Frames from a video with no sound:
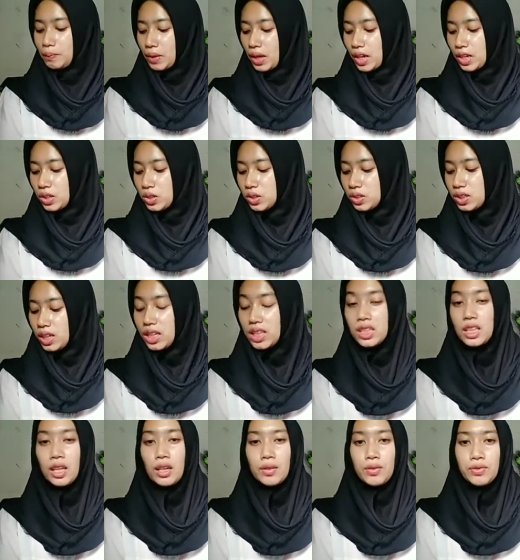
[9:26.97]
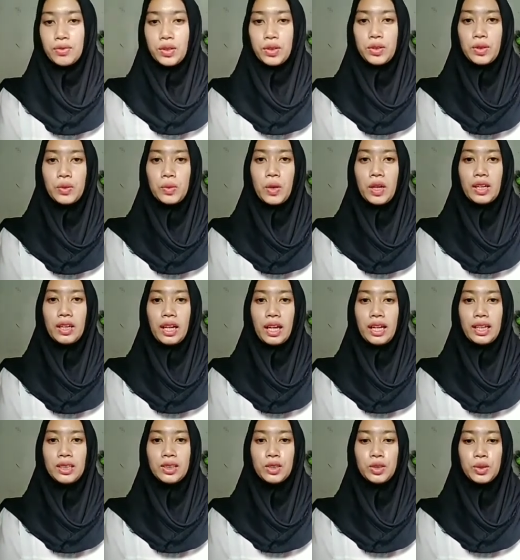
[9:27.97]
use interview
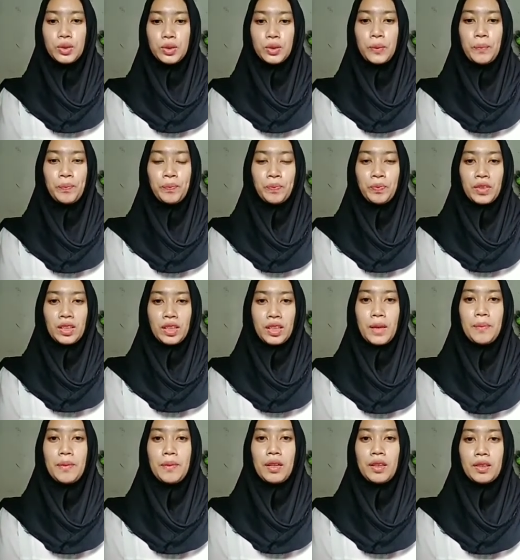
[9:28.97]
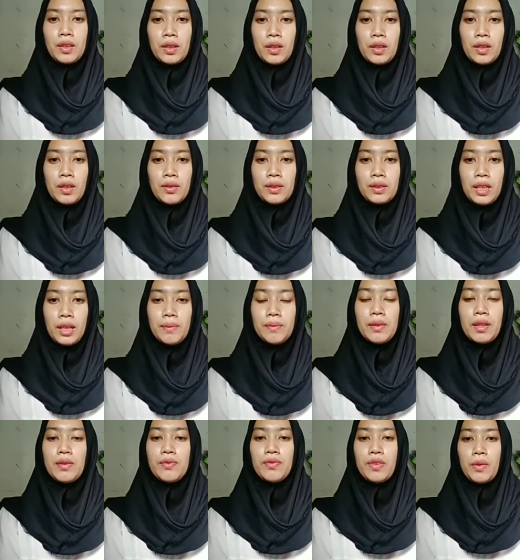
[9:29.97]
guideline to give
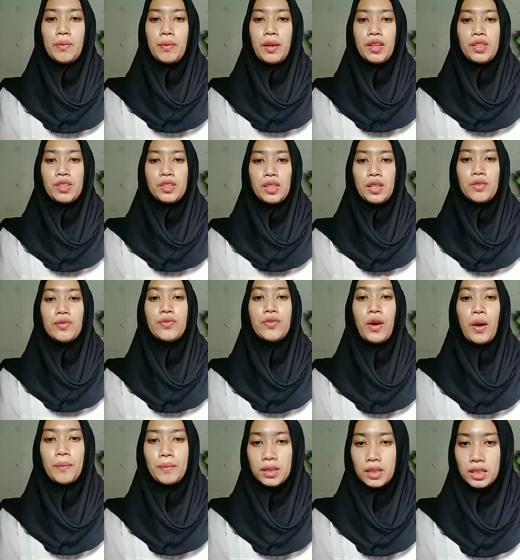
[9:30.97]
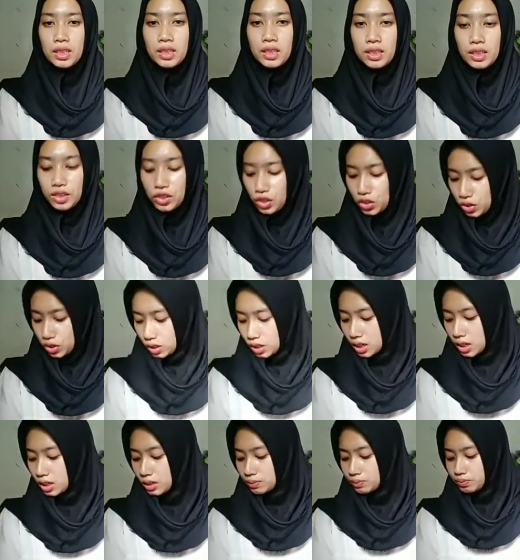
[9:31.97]
information from the
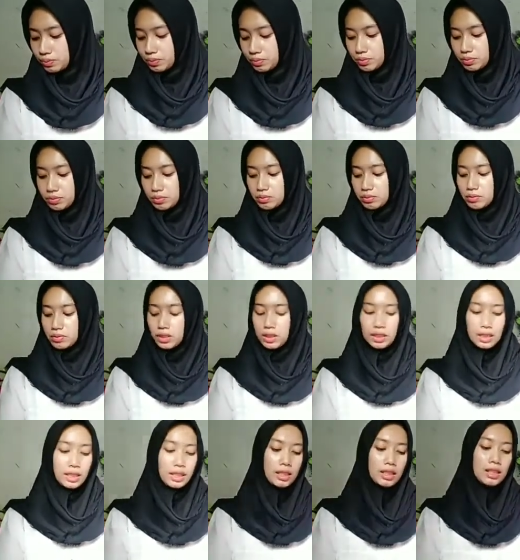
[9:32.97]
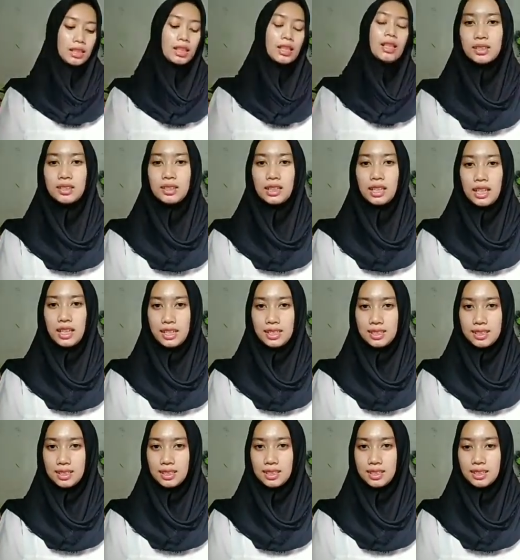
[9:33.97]
teacher. And the last,